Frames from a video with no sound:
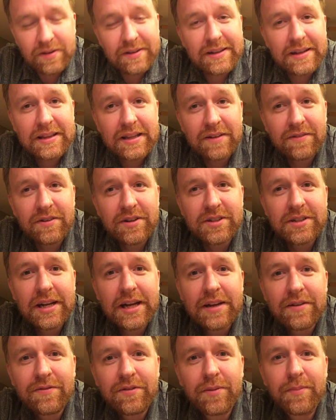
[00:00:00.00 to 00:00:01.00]
Deliver
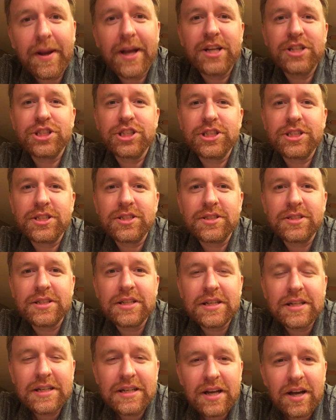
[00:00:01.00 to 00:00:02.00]
information.
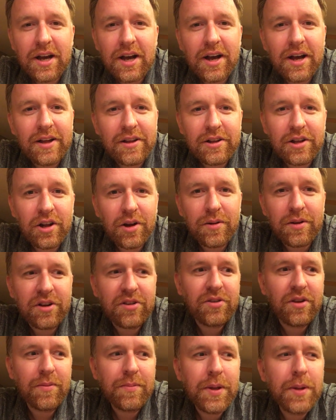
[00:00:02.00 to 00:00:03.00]

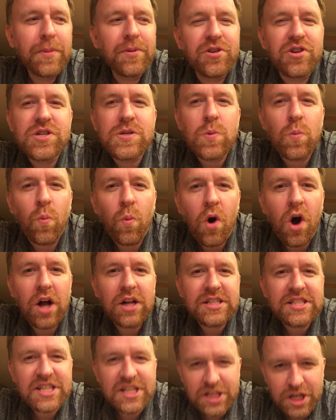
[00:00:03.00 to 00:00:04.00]
There's some people just
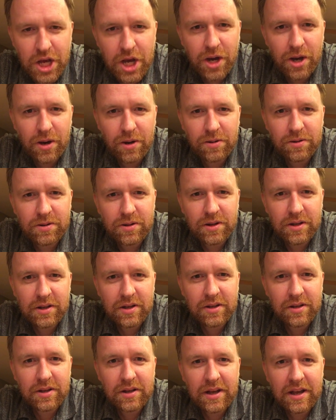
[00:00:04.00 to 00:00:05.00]
want to know,
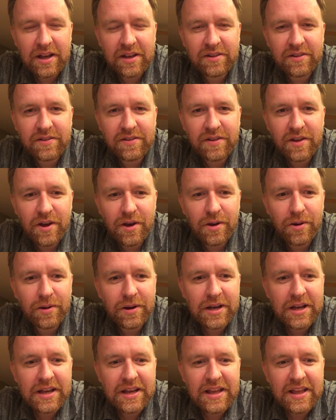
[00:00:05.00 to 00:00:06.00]
and so
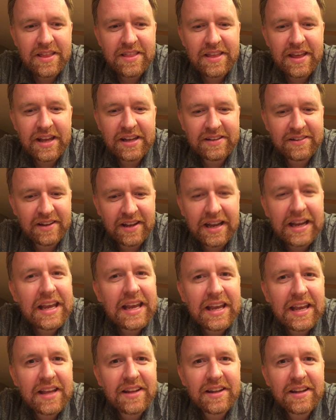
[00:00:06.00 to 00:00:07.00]
they dig
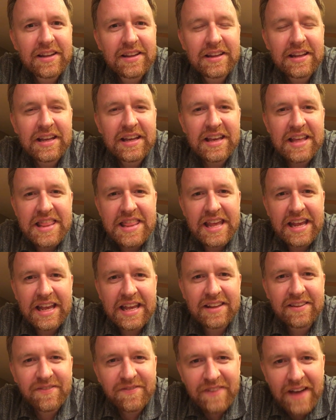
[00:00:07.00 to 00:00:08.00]
in and they
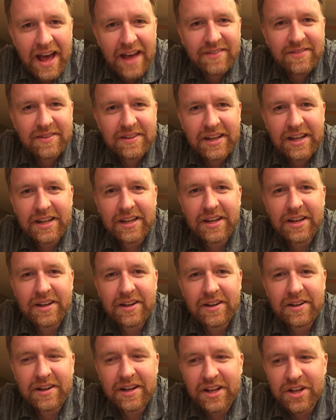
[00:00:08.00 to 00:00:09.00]
get fascinated
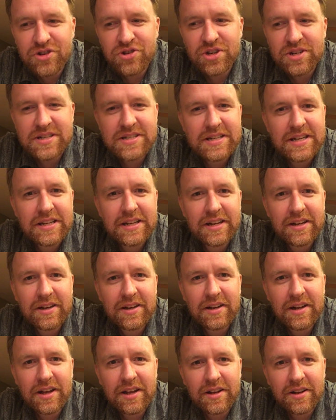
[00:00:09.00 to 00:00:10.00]
and interested
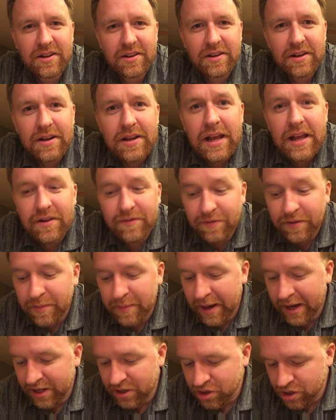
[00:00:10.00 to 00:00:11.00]
in
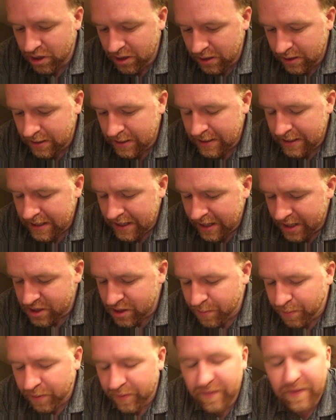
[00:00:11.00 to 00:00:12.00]
information. And
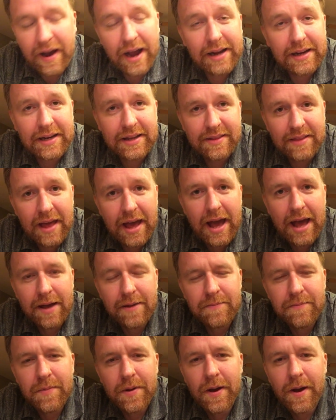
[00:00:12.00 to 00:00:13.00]
so providing that.
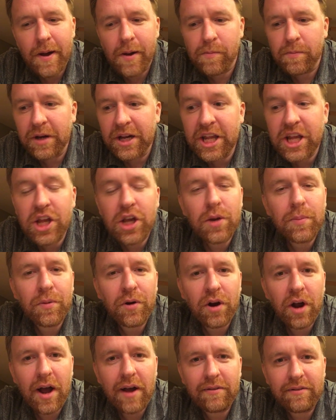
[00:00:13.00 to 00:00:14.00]

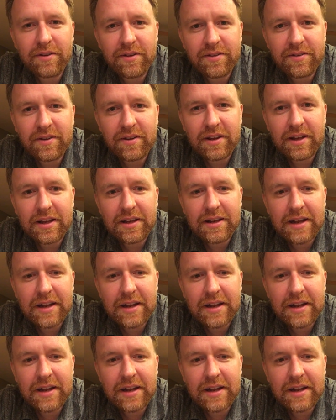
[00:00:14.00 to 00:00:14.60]
Humor, obviously.